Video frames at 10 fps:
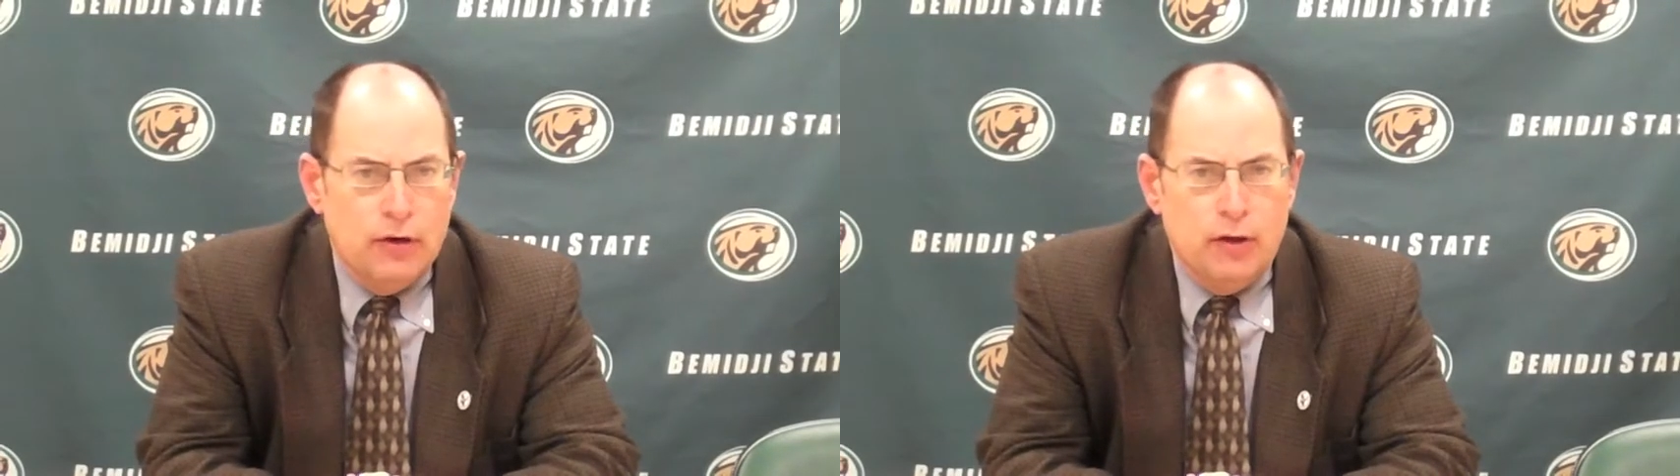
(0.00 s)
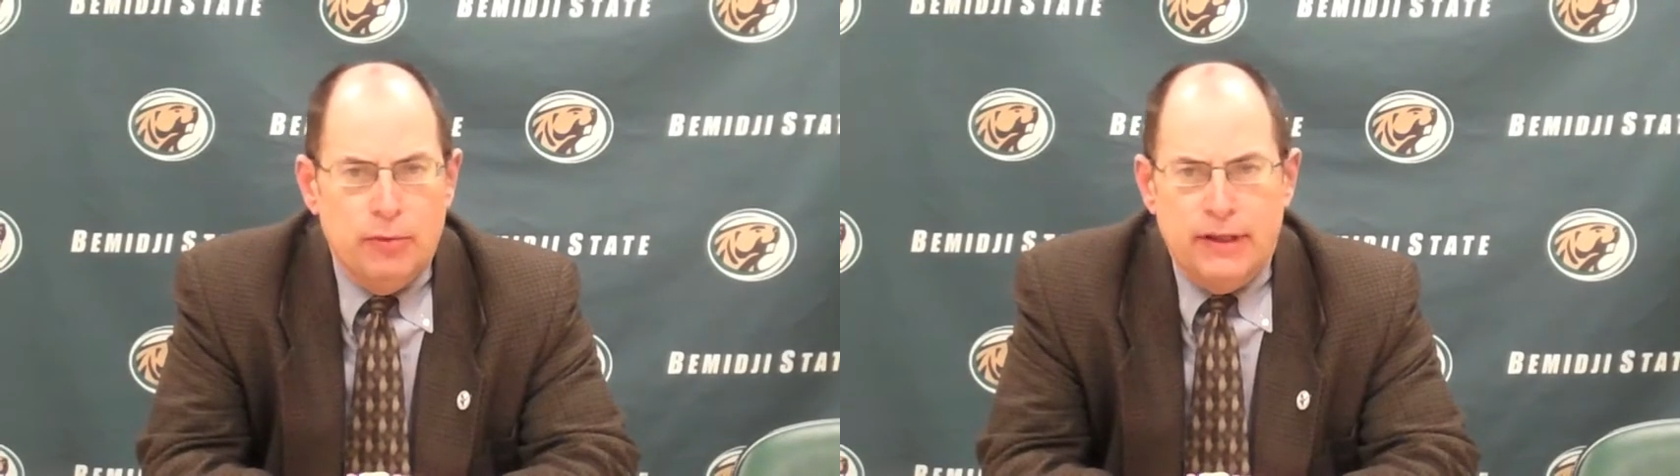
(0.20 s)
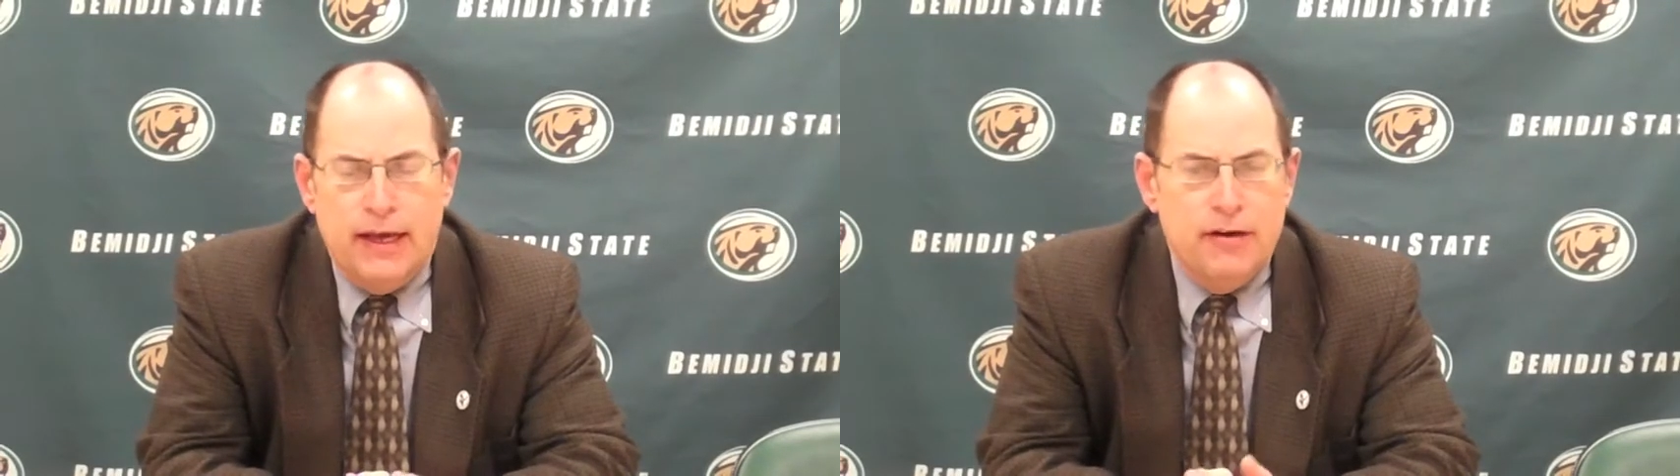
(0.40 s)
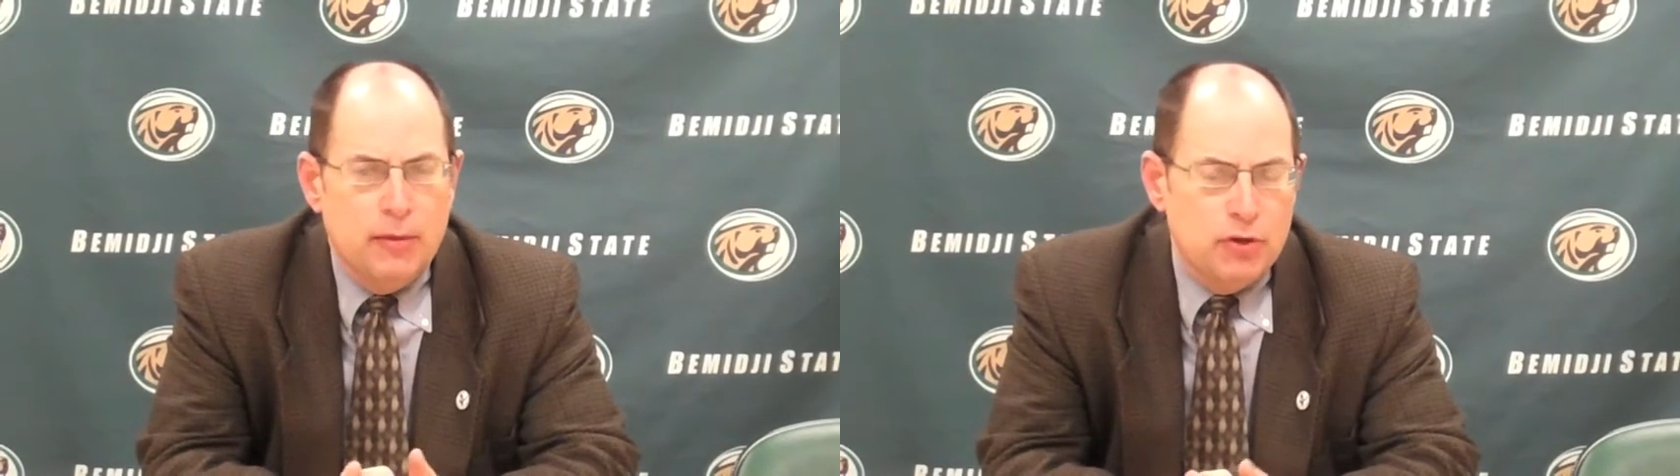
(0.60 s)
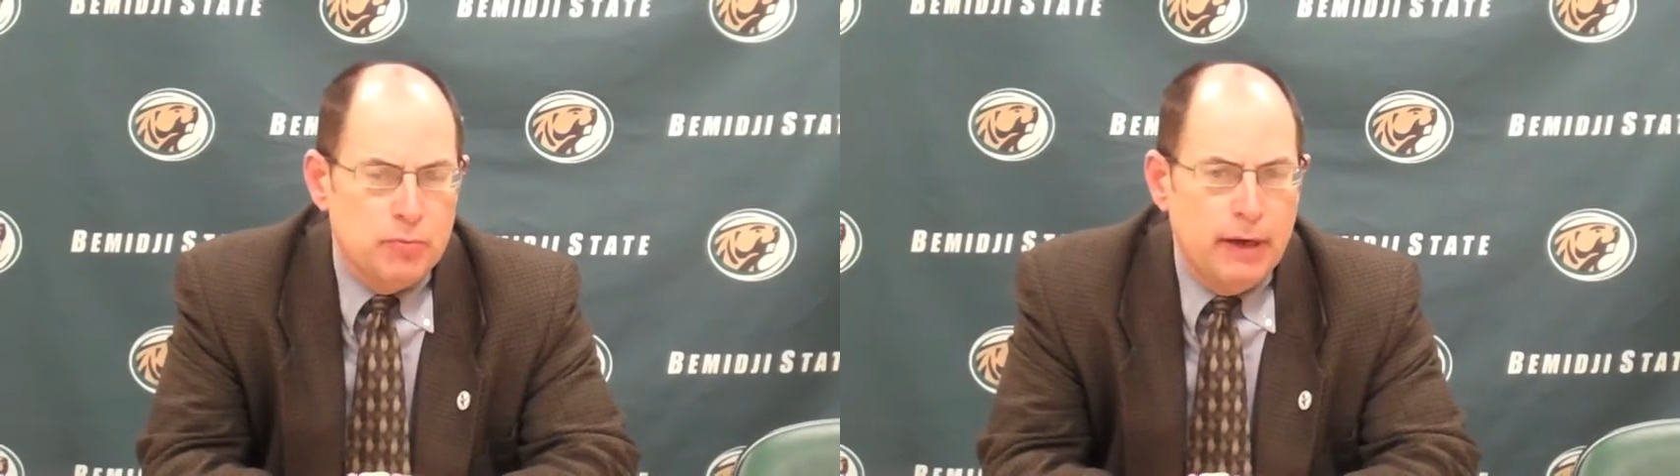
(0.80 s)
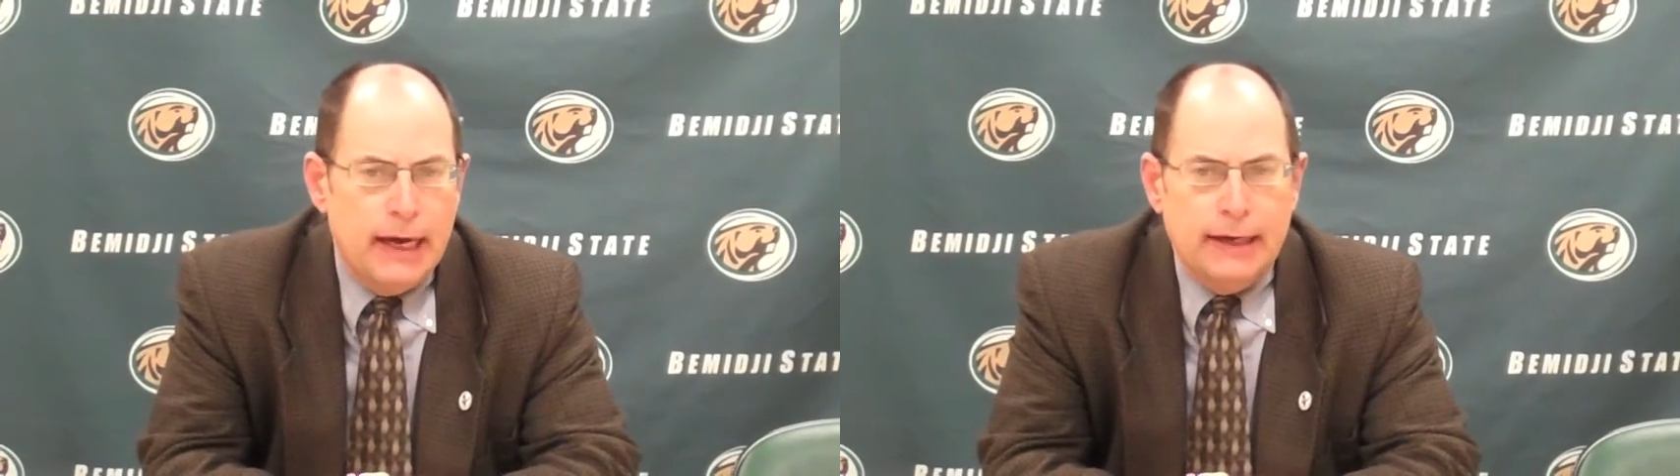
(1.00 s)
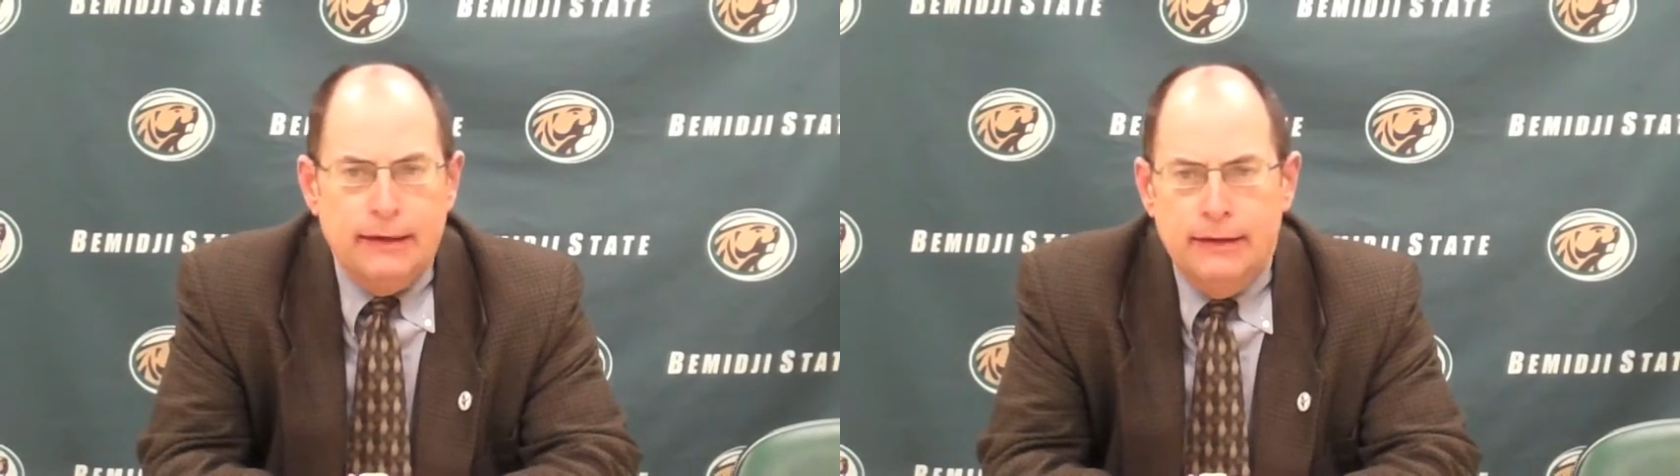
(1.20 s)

a little bit. They had numbers back,